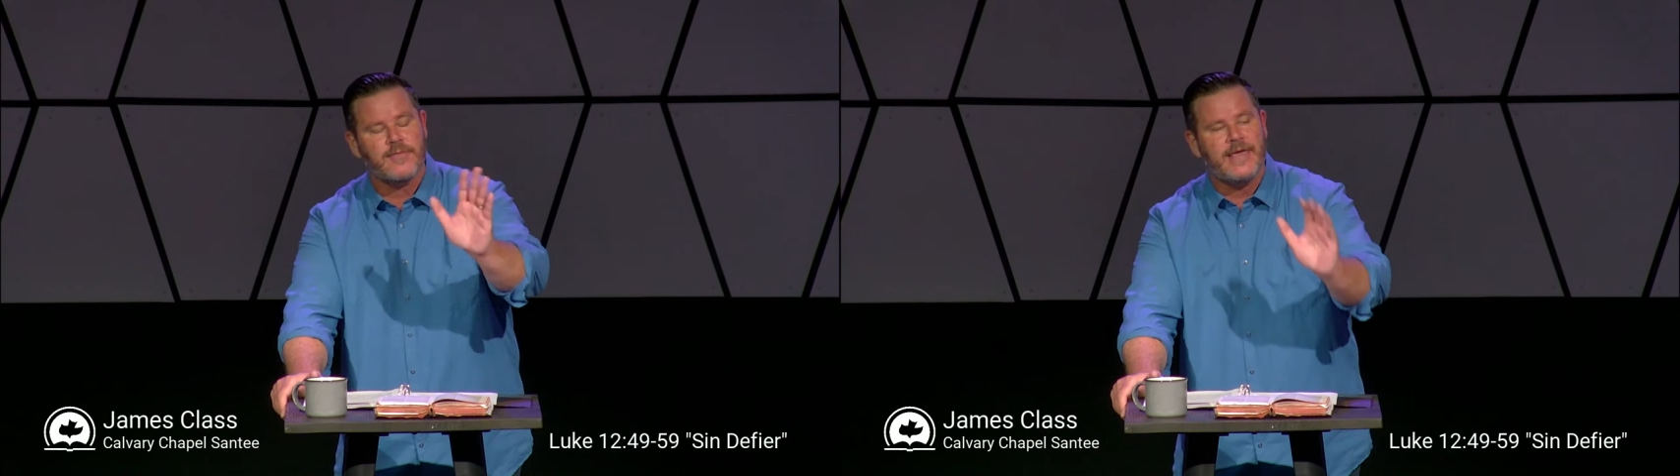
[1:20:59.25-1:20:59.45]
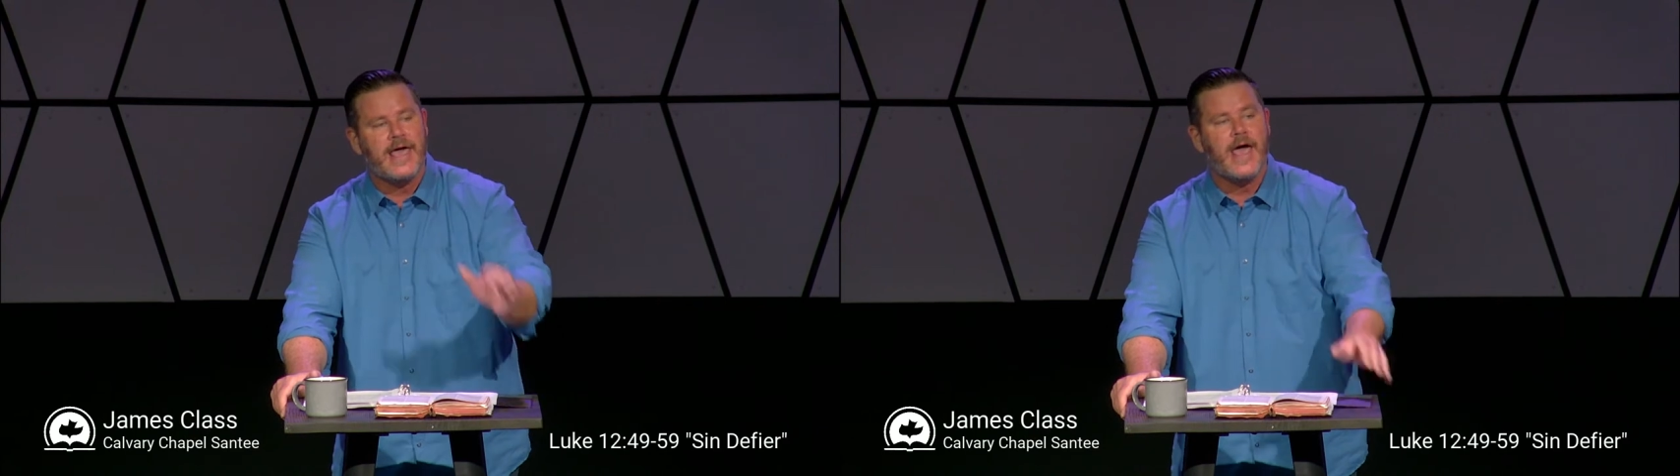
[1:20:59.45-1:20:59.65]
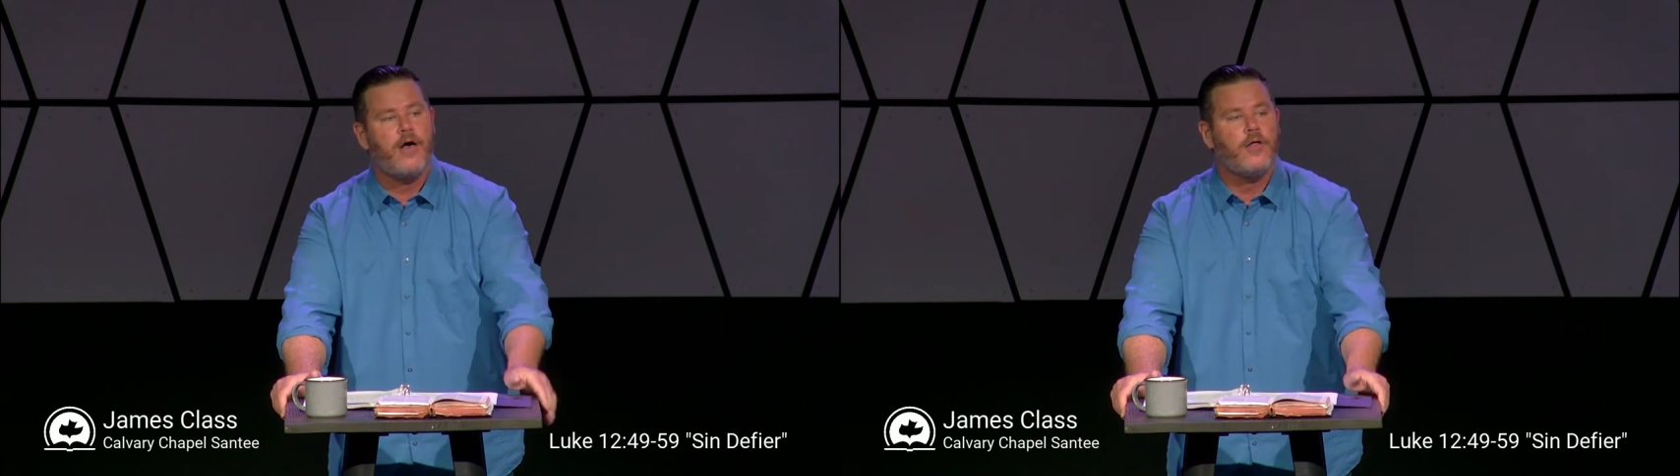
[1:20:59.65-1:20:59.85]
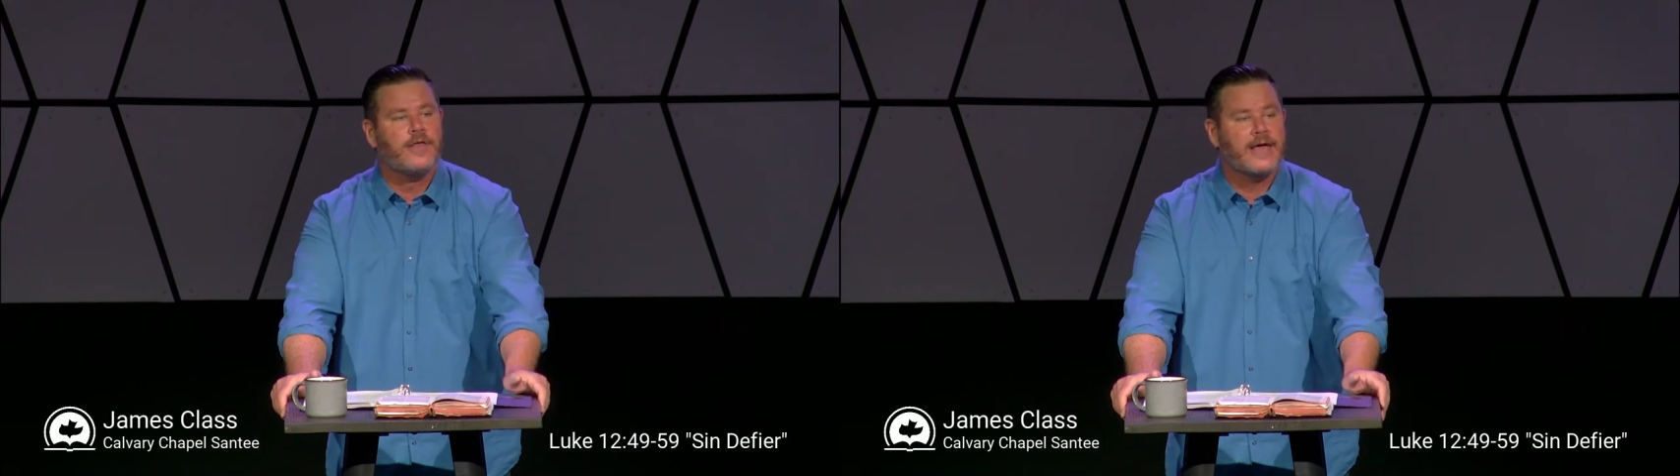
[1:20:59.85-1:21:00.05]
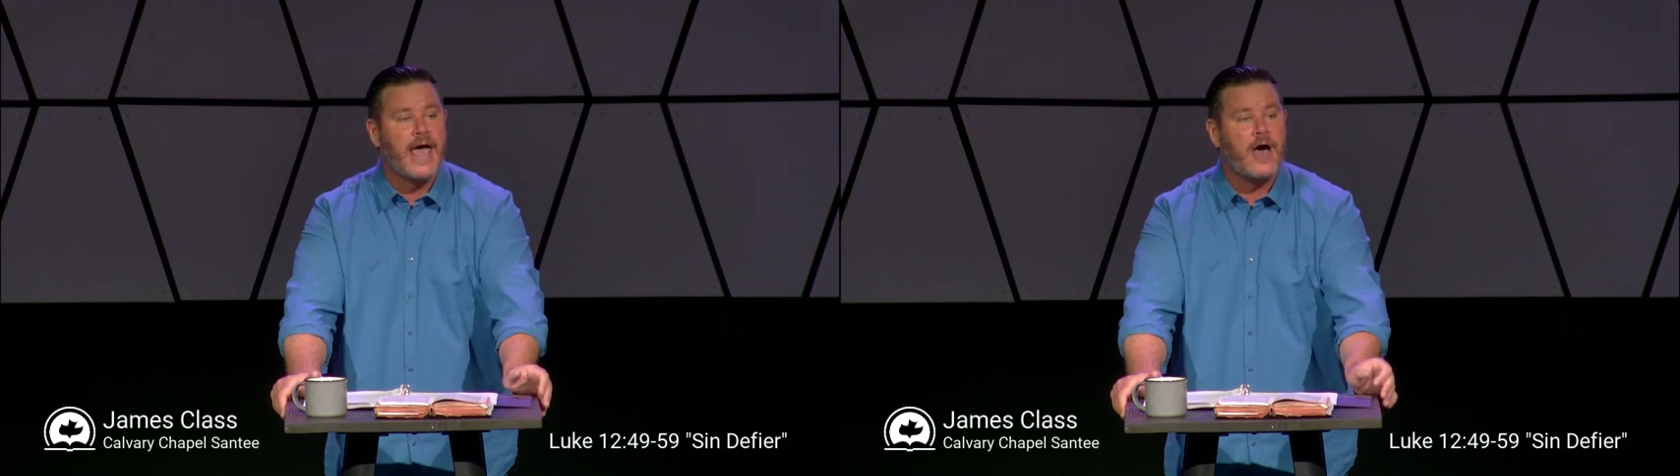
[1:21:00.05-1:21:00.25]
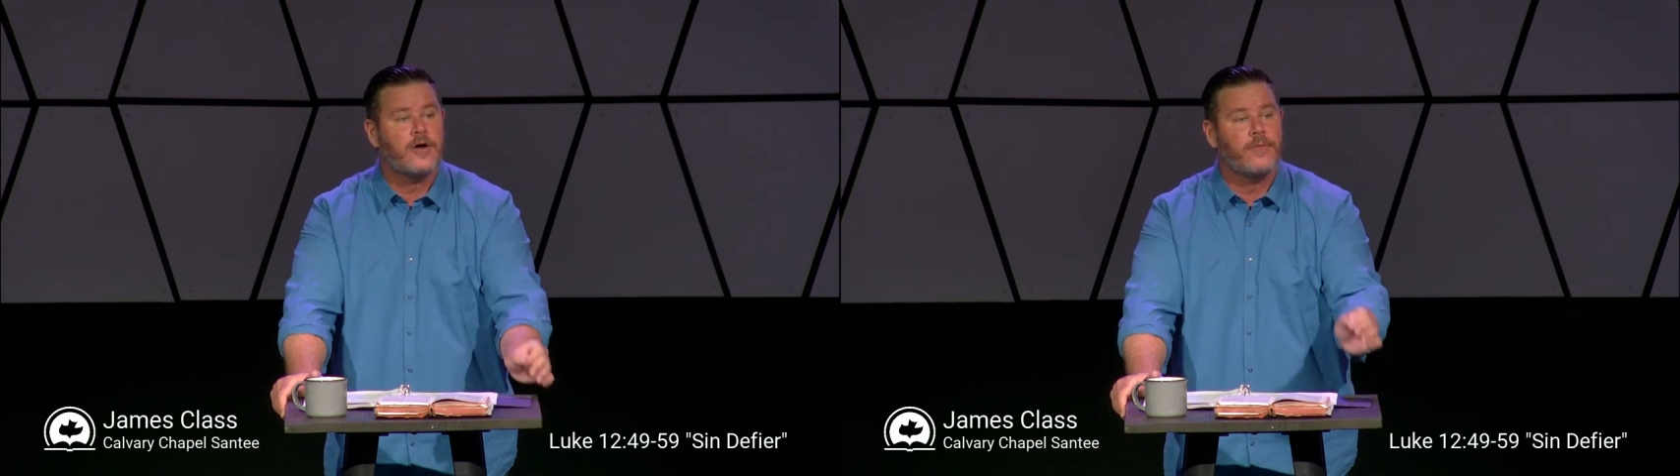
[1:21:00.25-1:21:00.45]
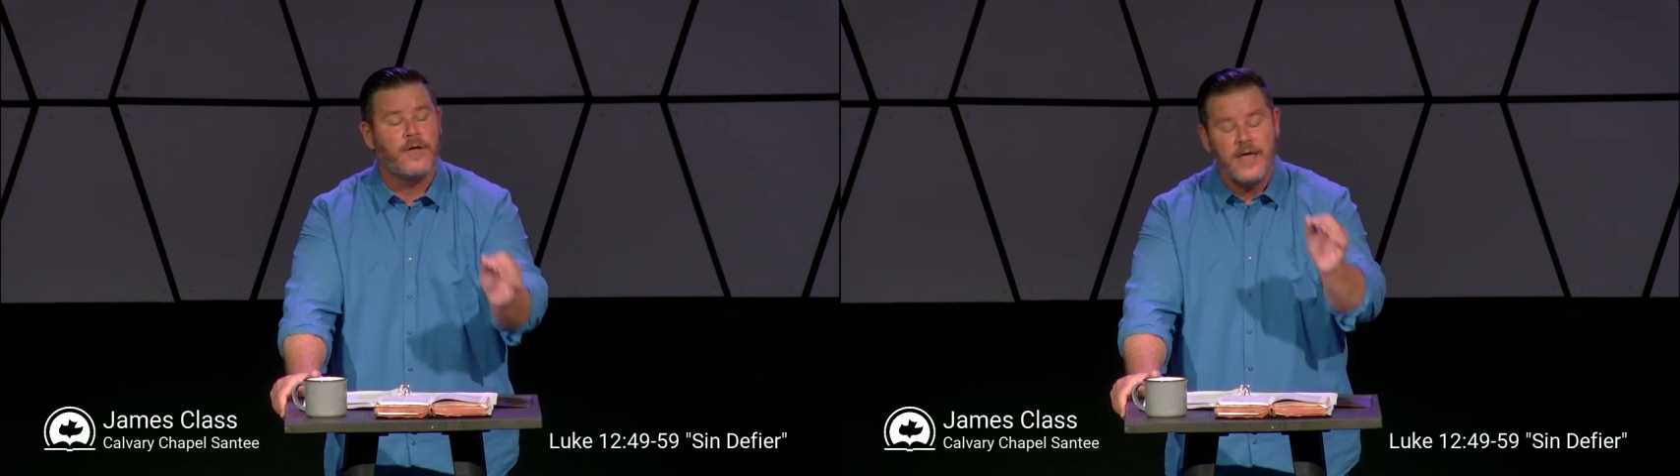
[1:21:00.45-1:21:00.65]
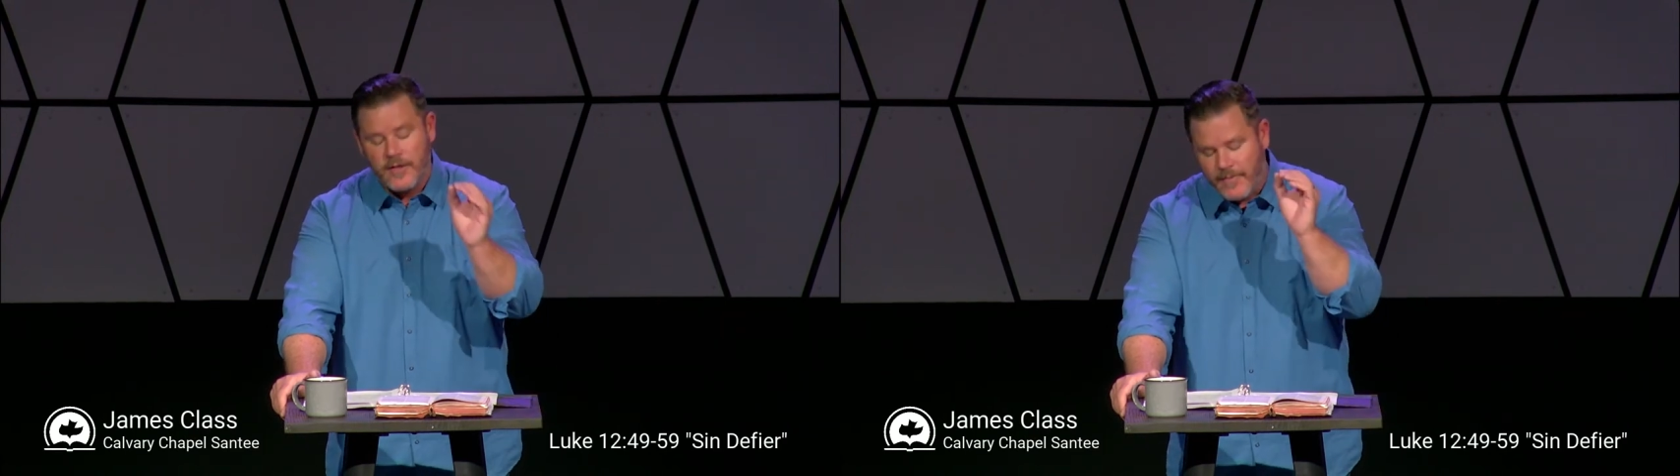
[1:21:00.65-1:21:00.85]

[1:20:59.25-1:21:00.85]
to be held accountable.